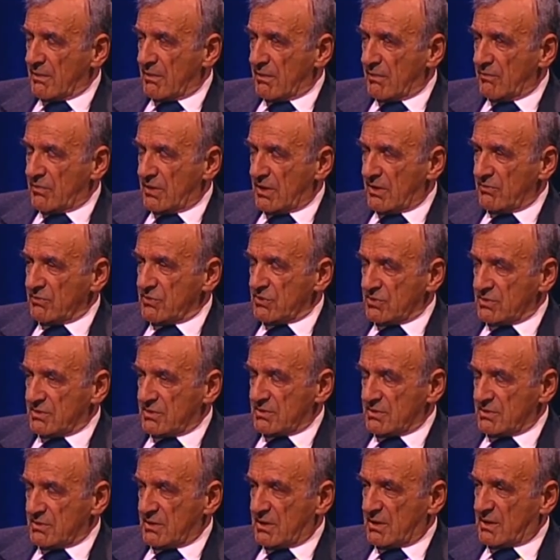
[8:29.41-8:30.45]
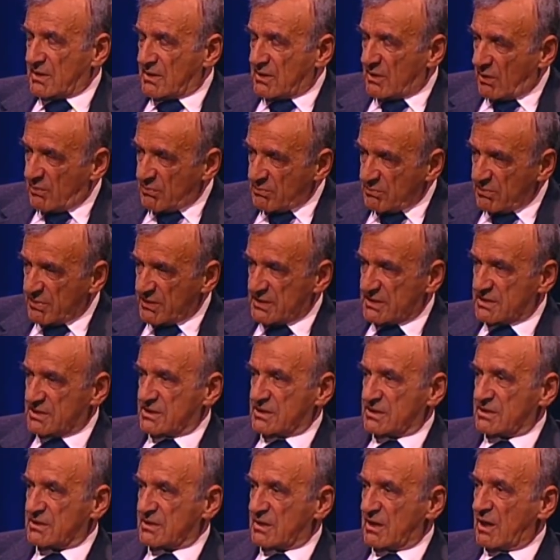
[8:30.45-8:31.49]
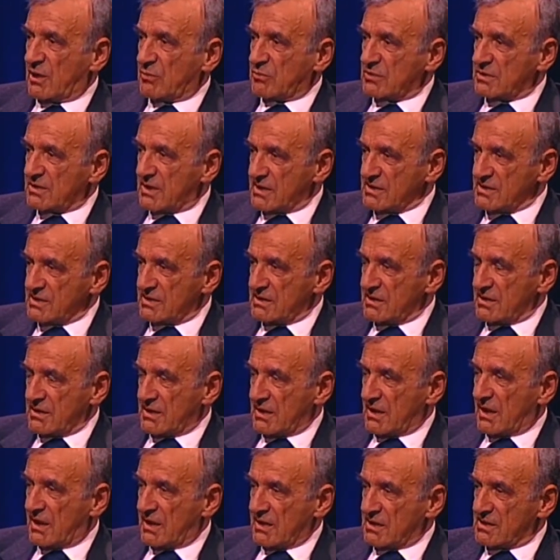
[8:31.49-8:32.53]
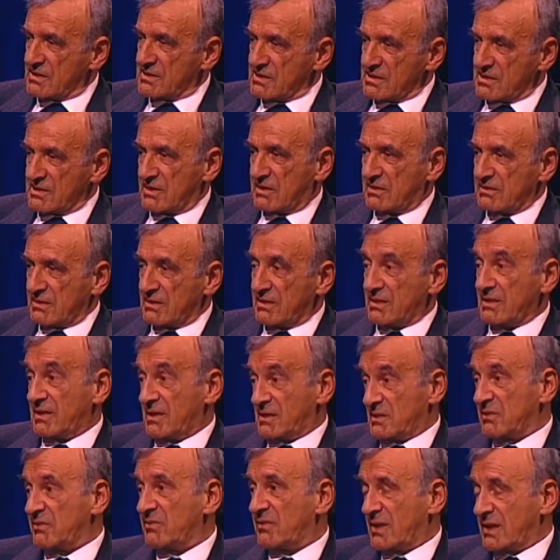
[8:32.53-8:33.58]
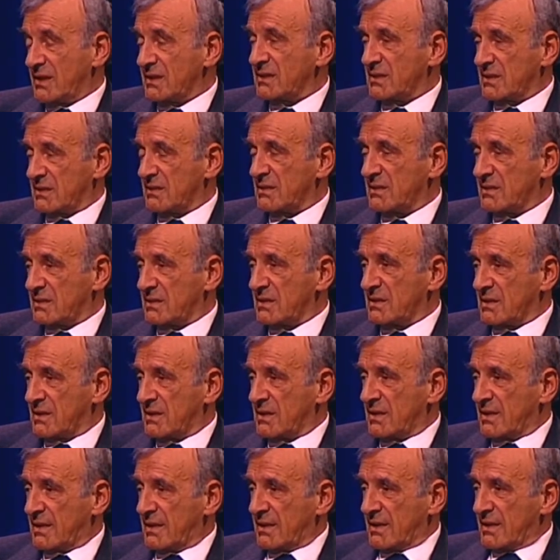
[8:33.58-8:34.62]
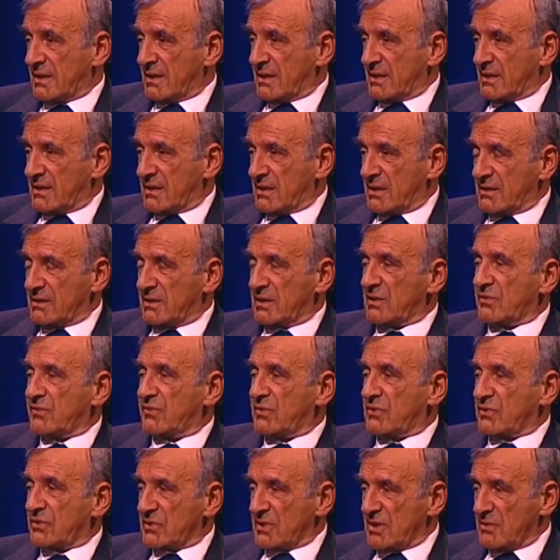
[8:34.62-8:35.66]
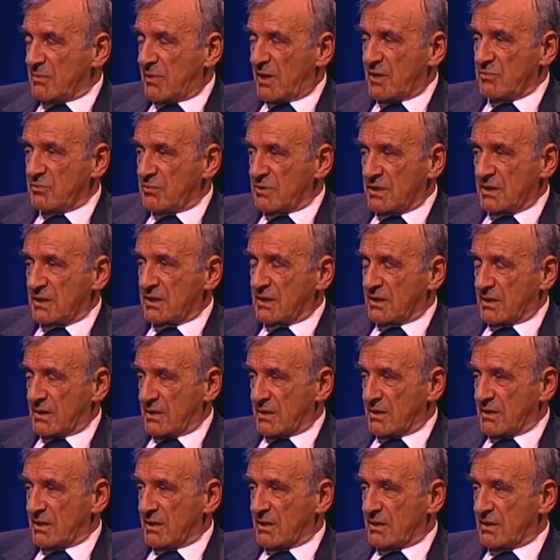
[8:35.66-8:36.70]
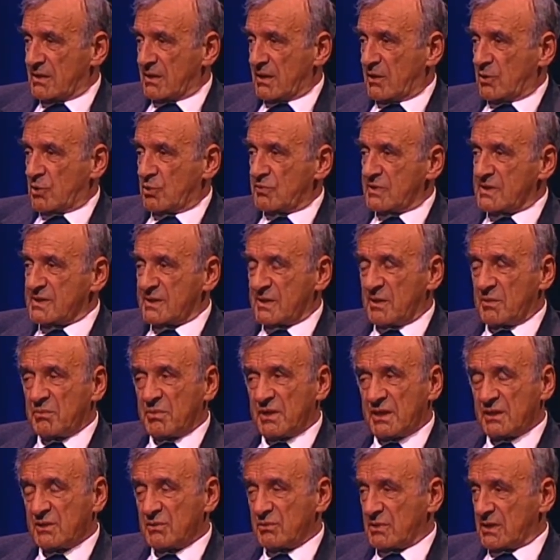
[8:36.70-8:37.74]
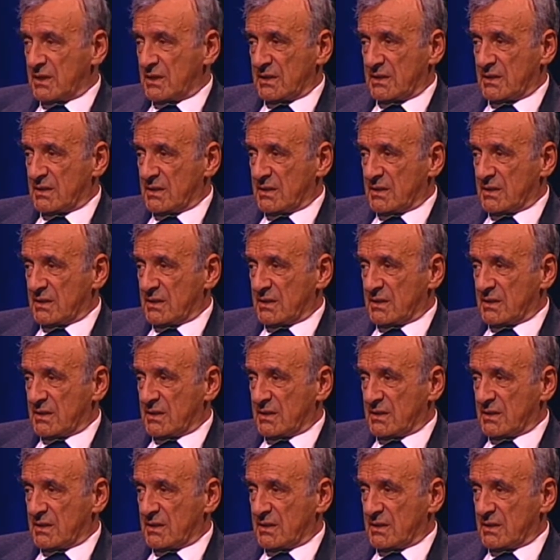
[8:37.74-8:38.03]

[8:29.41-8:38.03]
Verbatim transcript: we have not accomplished our destiny, I as a son and he as a father. And therefore, in my work, I always come back to that.